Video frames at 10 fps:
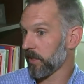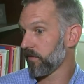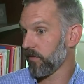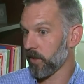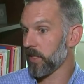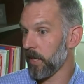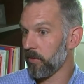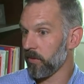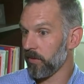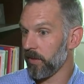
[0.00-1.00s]
Like, for
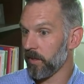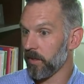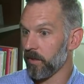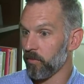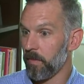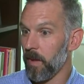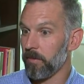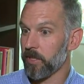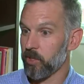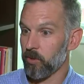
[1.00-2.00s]
example, the
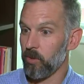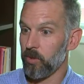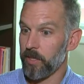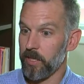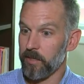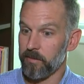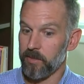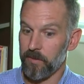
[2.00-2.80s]
Republicans are only